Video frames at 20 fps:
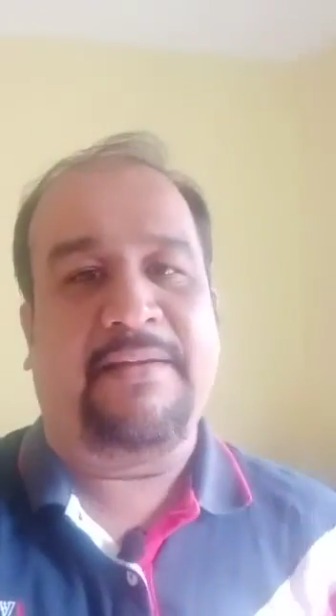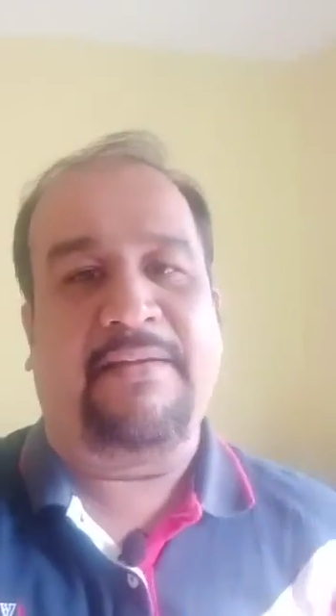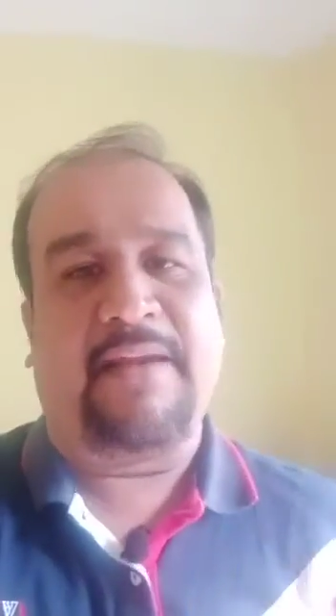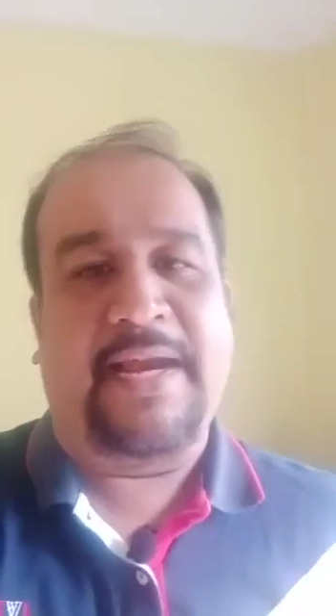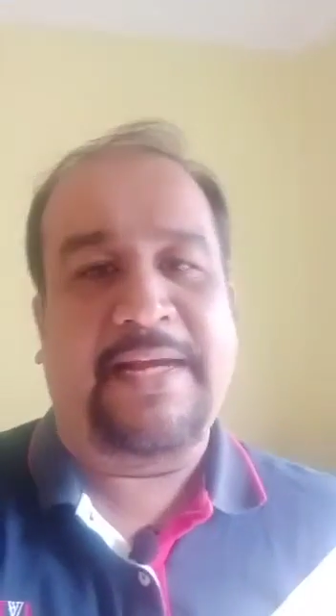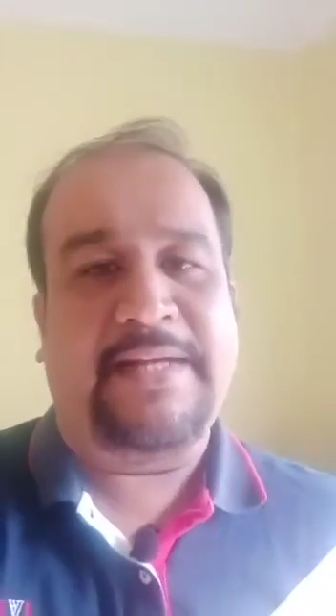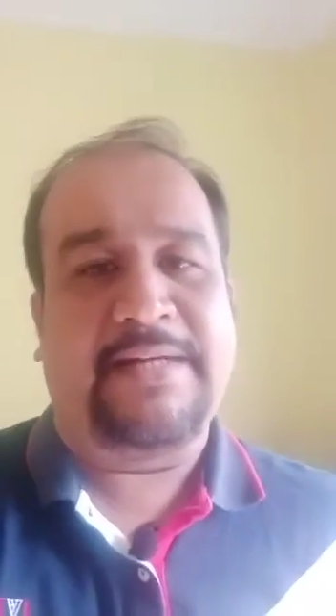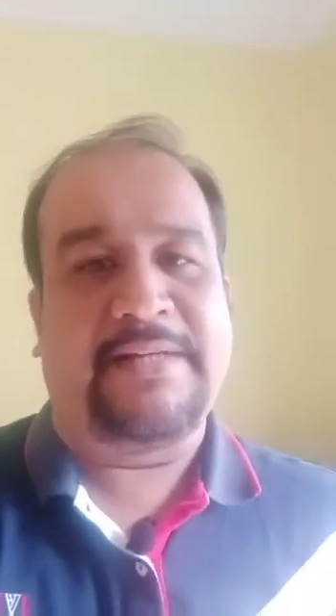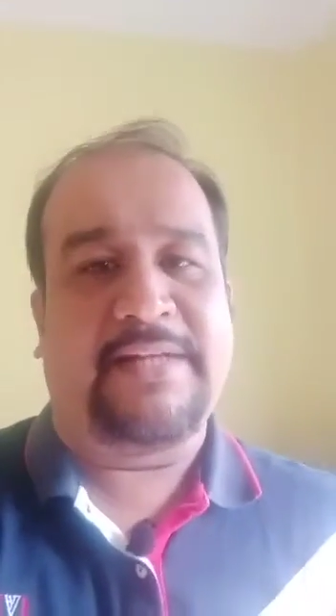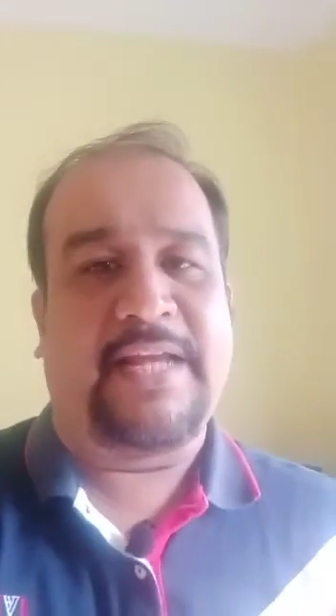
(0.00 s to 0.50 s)

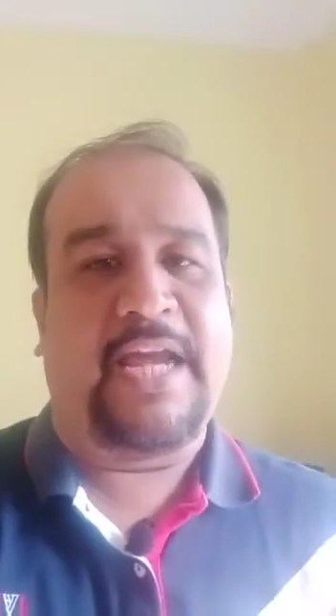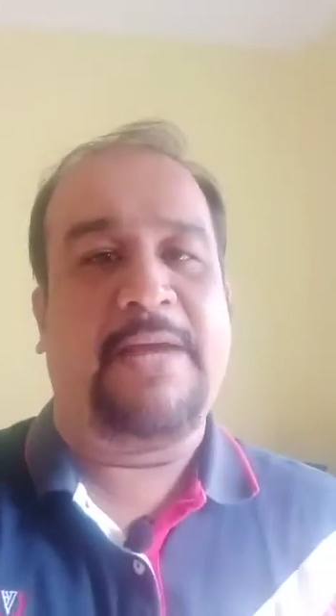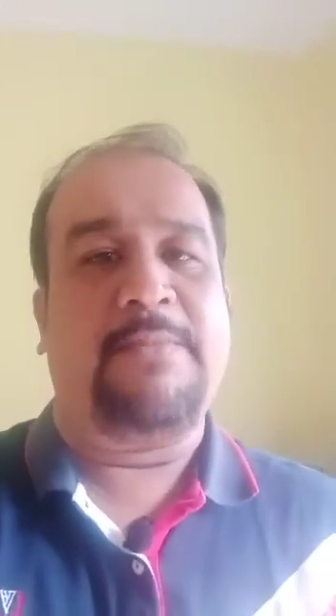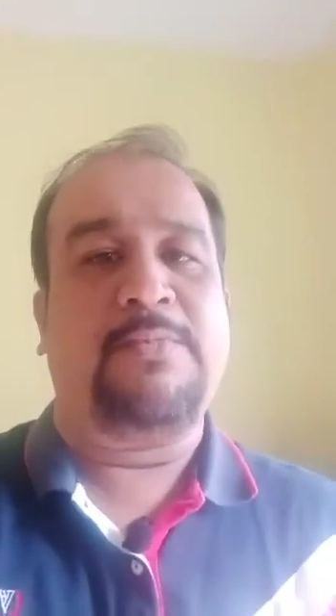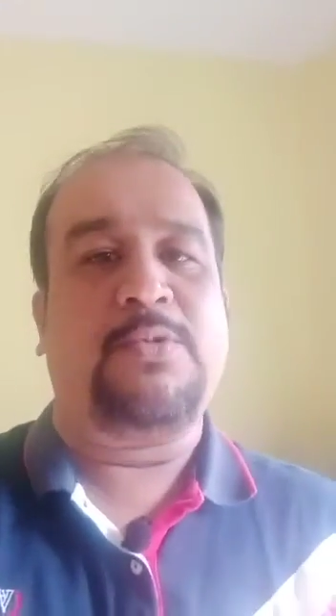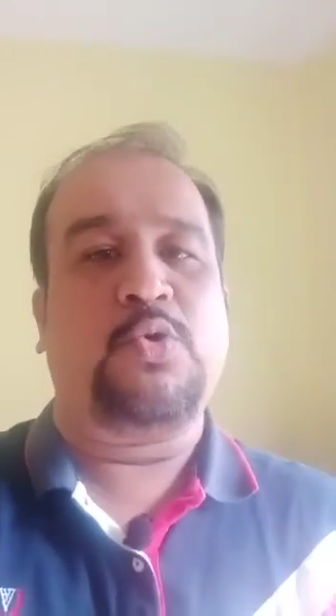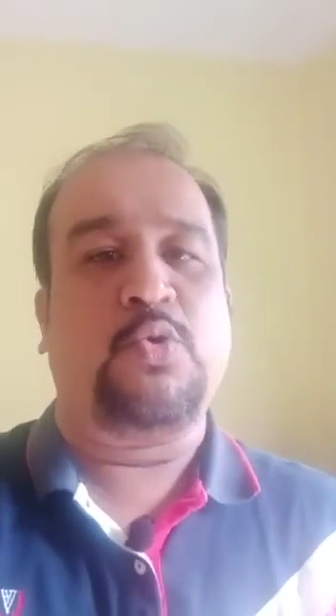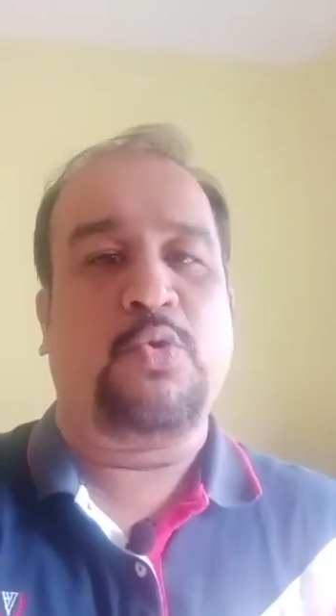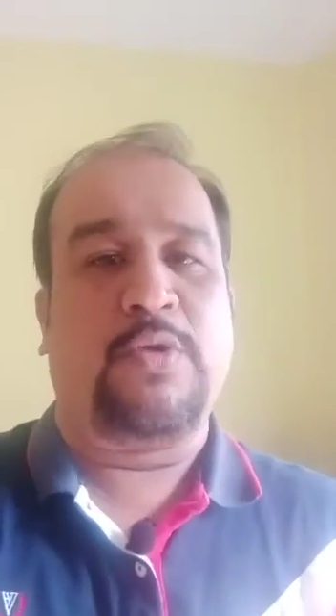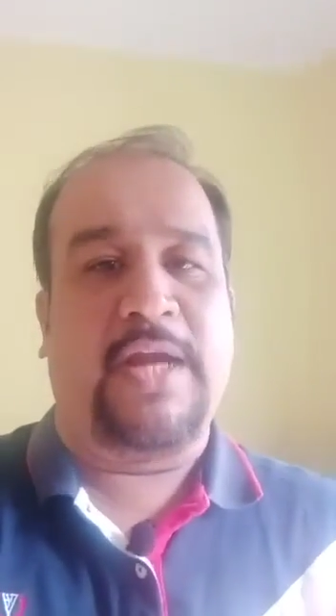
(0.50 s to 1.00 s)
right
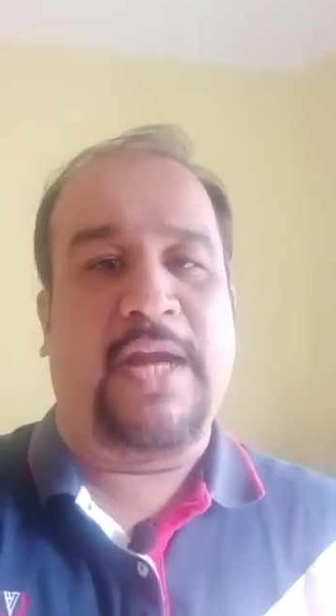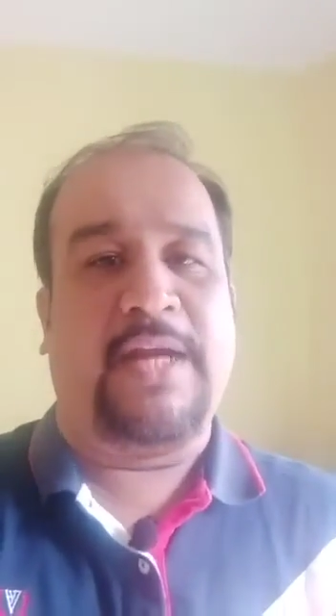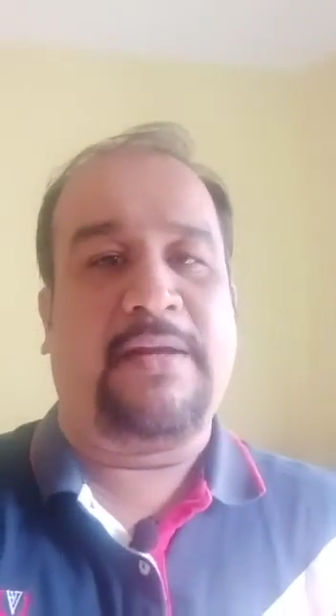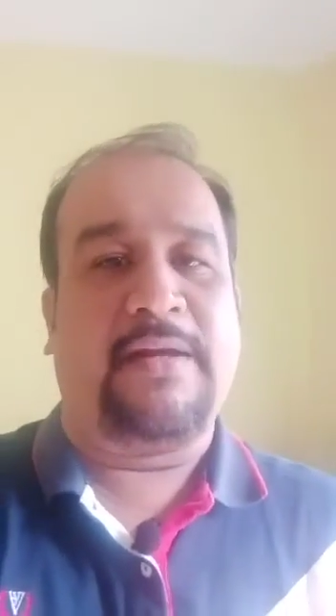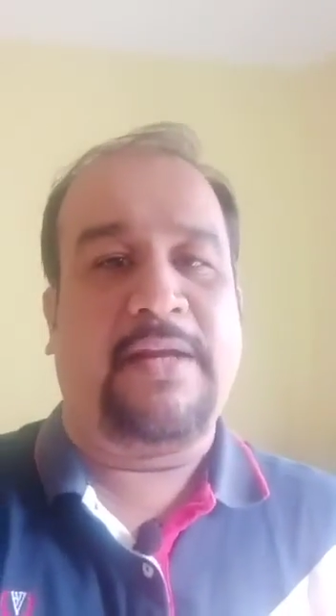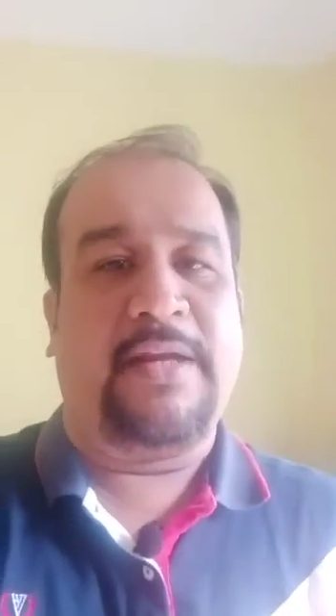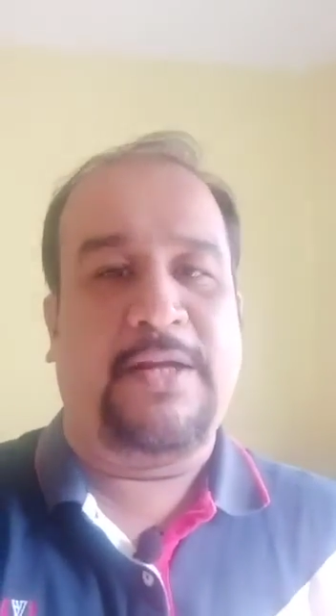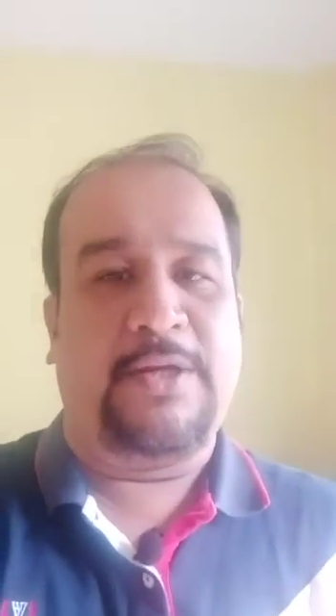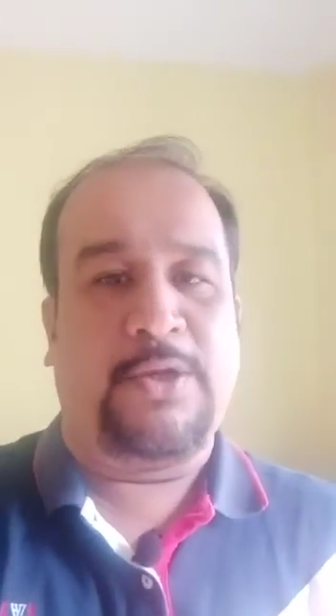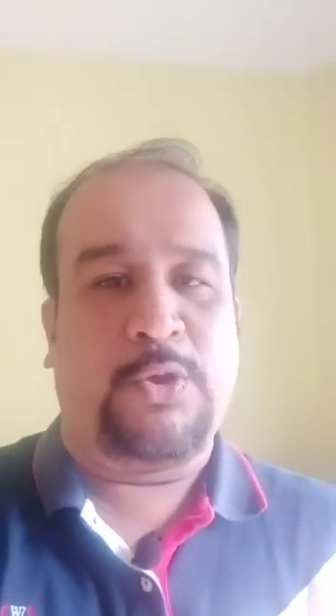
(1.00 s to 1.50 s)
time to
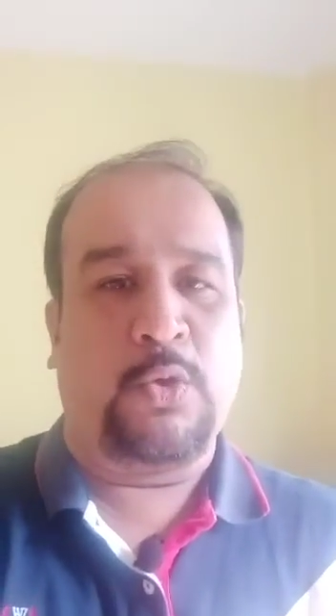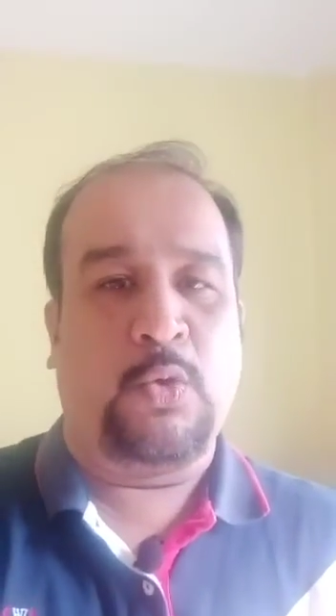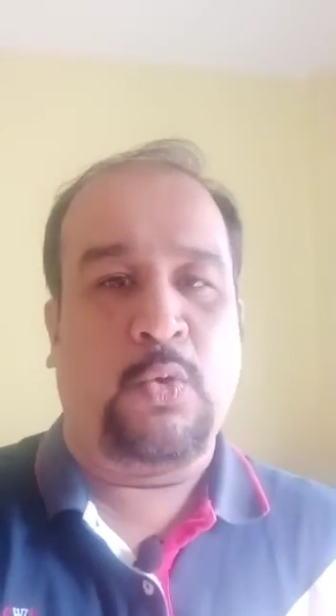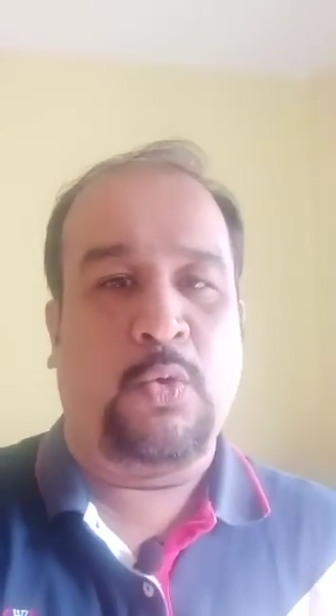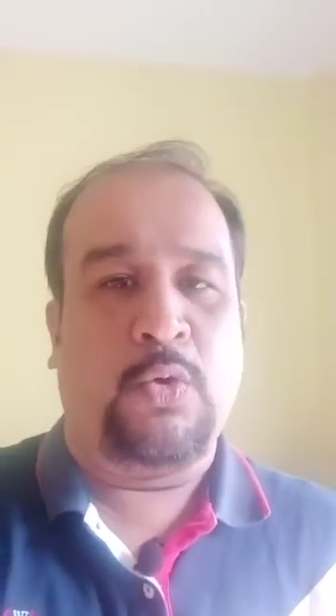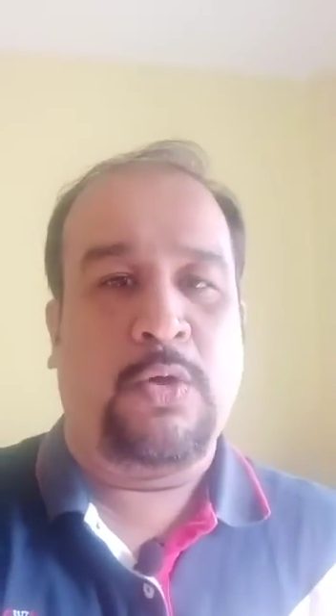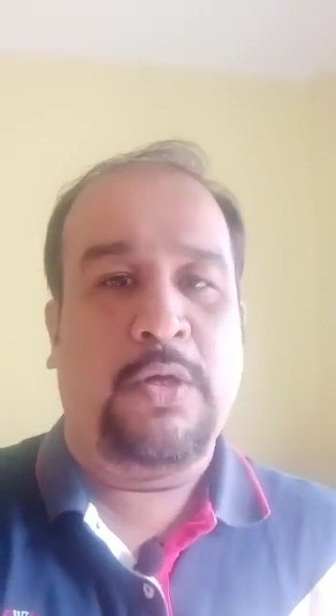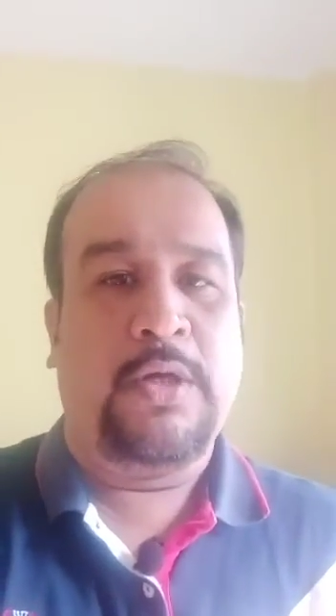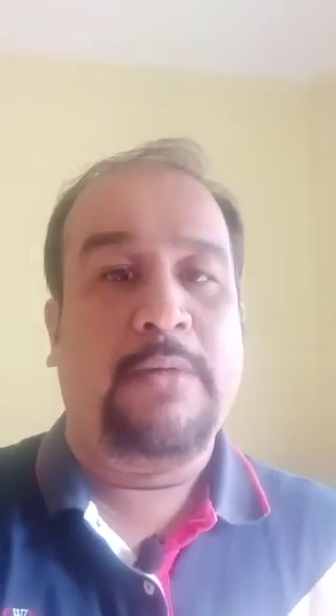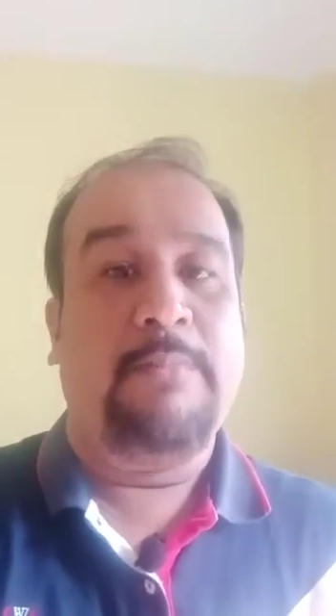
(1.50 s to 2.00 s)
get
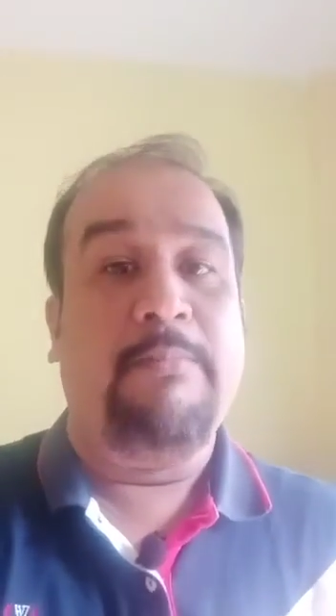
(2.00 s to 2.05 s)
into